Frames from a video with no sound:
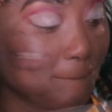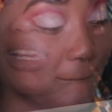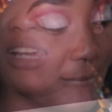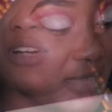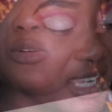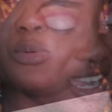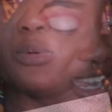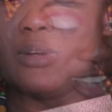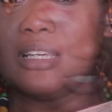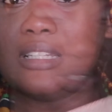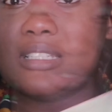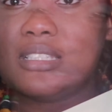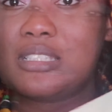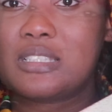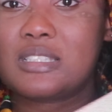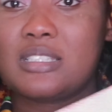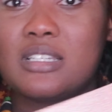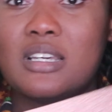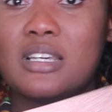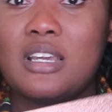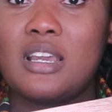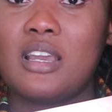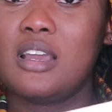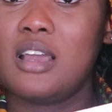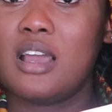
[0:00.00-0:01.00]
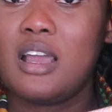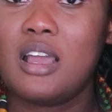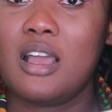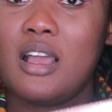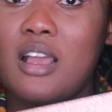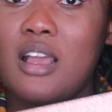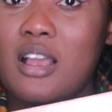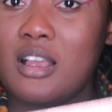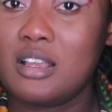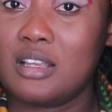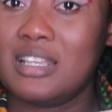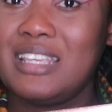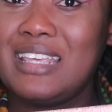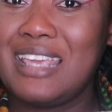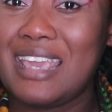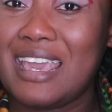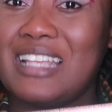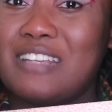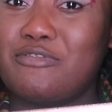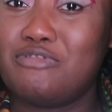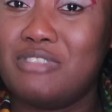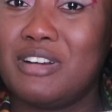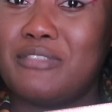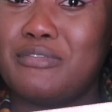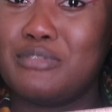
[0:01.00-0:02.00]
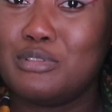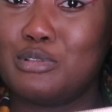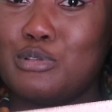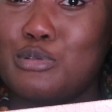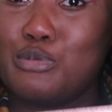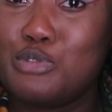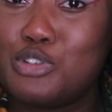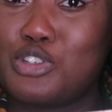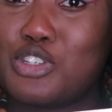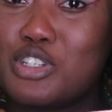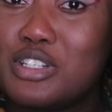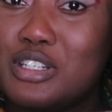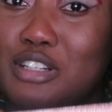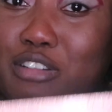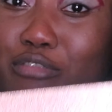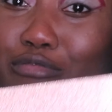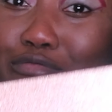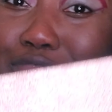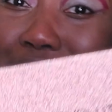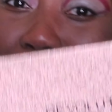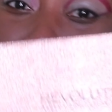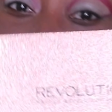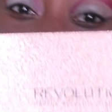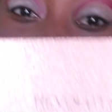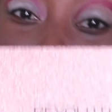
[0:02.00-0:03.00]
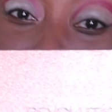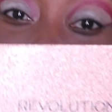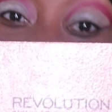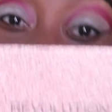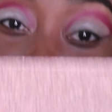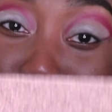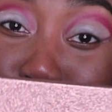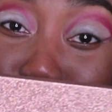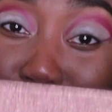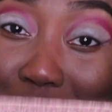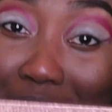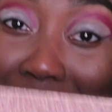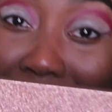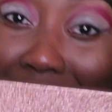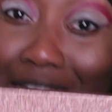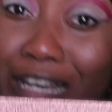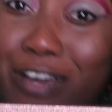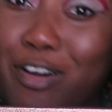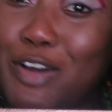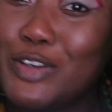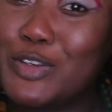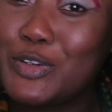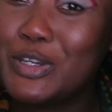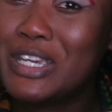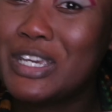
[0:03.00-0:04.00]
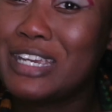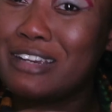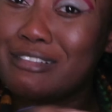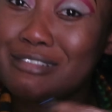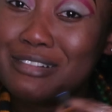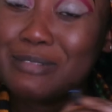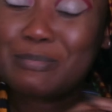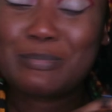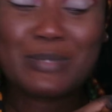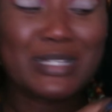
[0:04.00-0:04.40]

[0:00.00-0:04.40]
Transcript: I always get Revolution. Revolution! Are you hearing